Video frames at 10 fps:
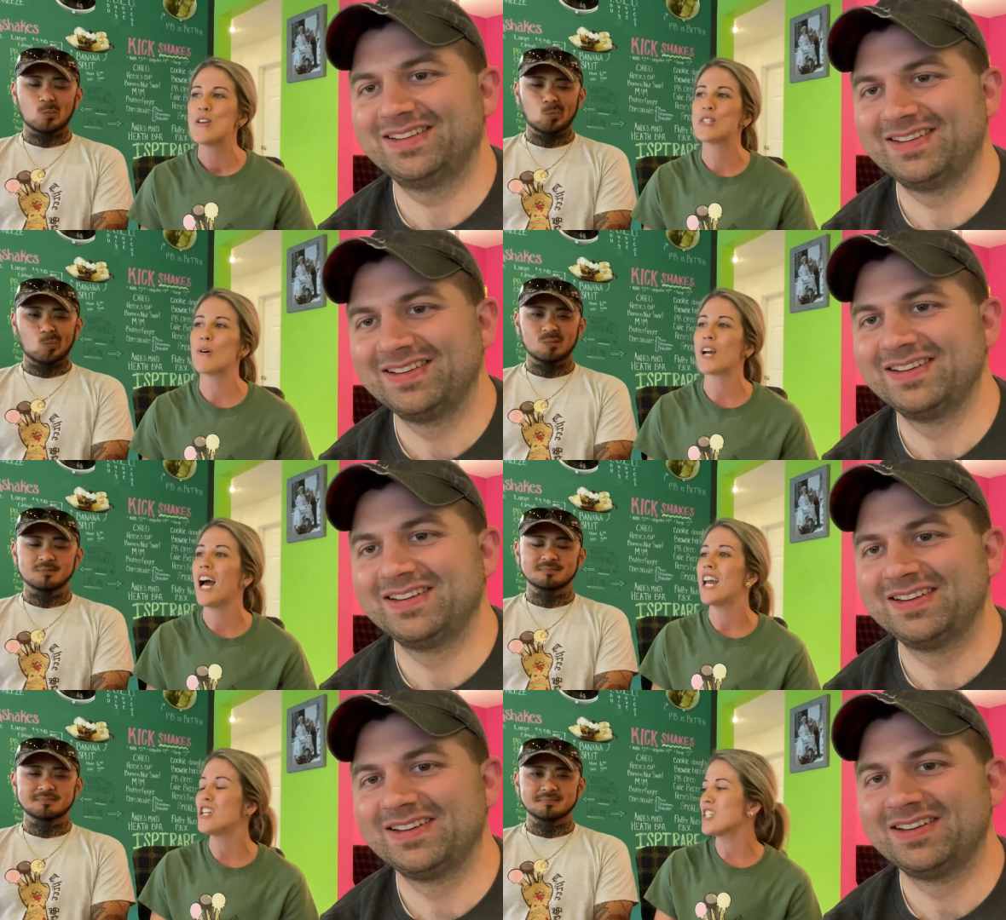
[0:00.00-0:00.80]
Speaker 1: So it
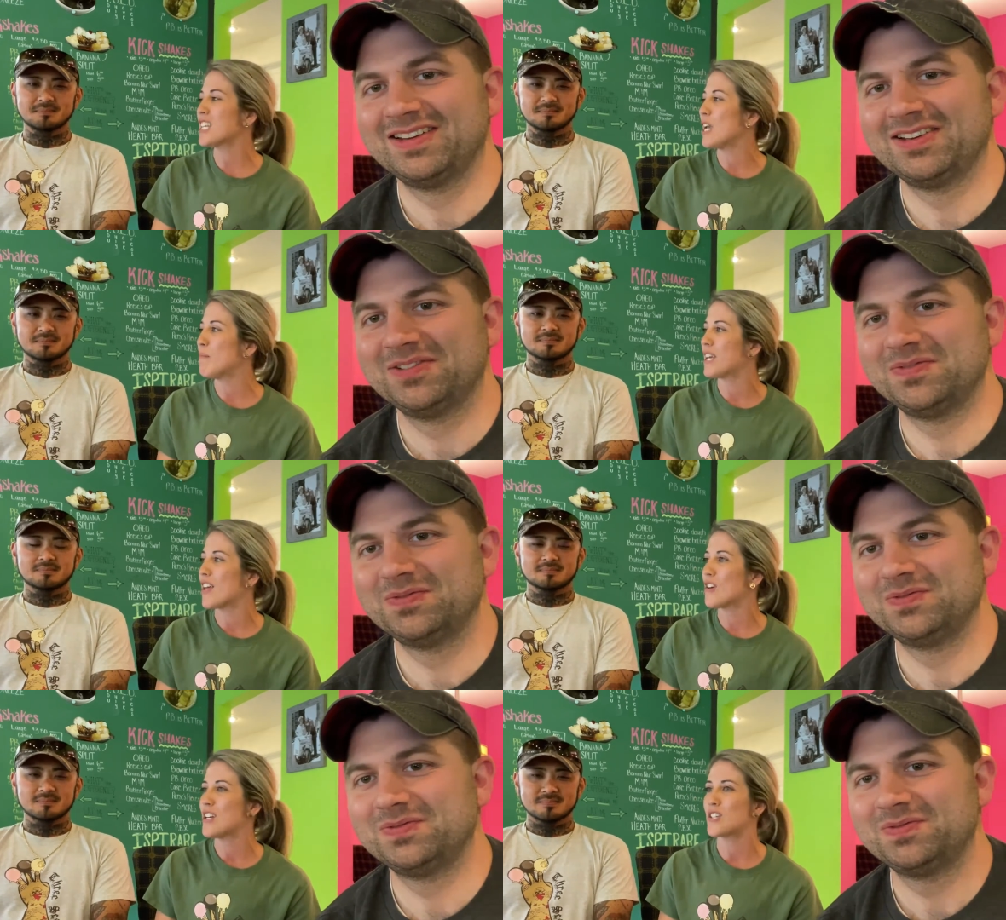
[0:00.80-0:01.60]
kind of just came
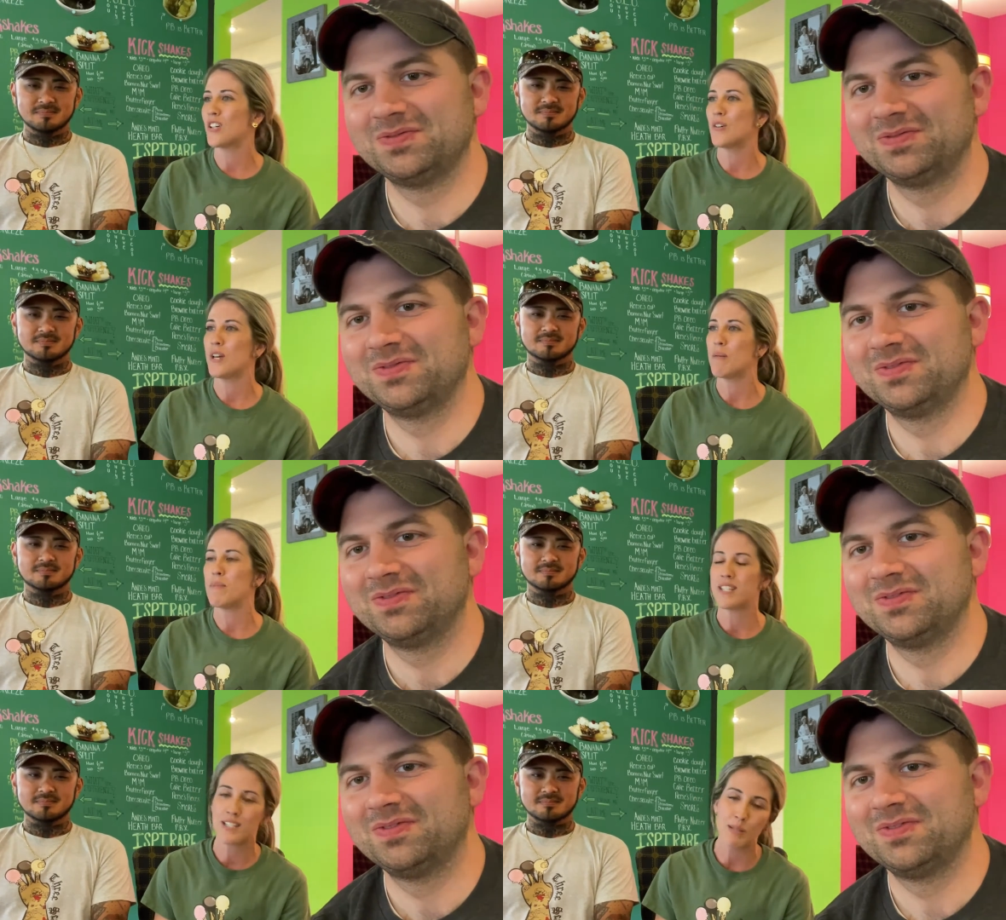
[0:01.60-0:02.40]
together. I started to write a
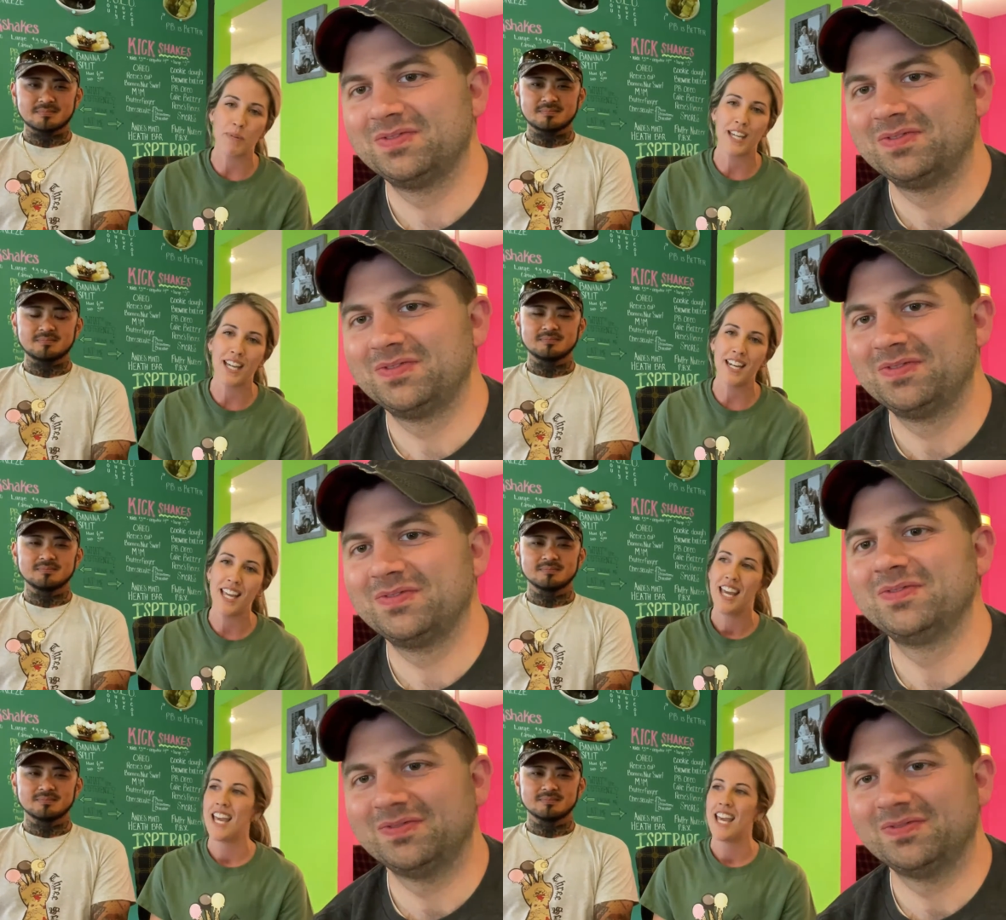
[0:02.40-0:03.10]
business plan,